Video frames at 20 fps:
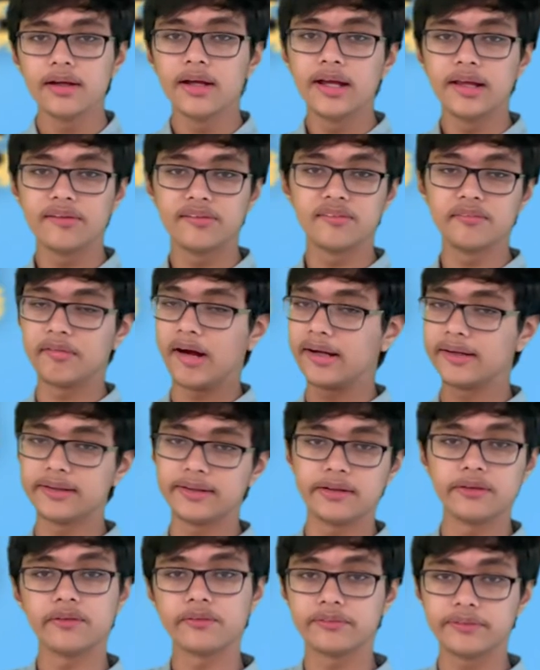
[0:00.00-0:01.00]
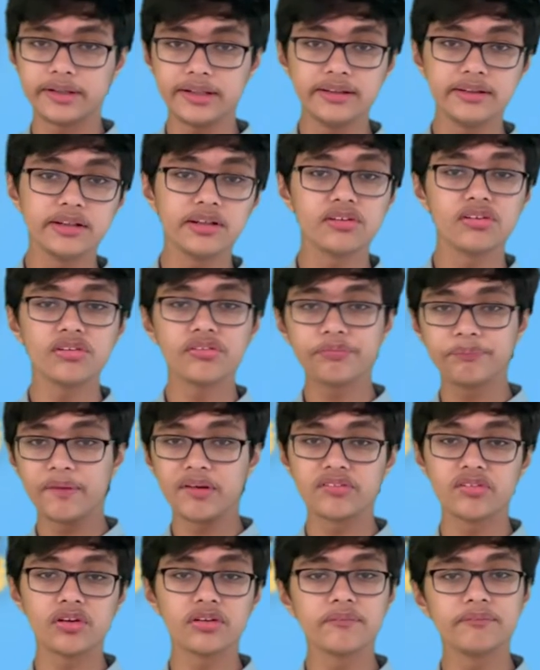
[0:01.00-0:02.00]
is divided into three regions
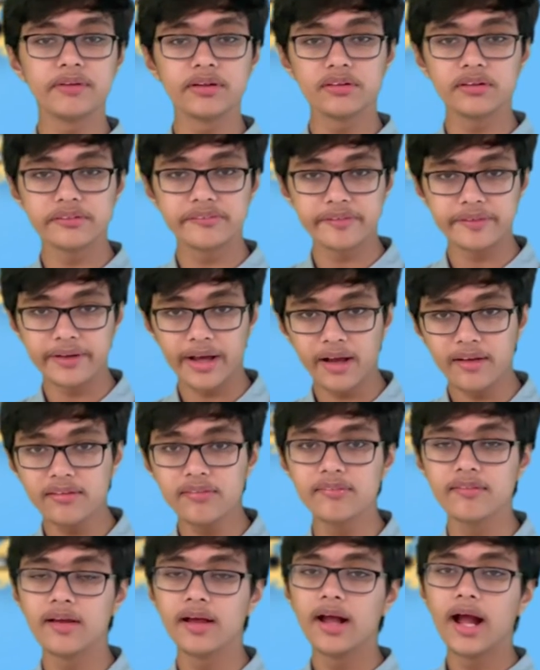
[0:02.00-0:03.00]
based on the minerals it has,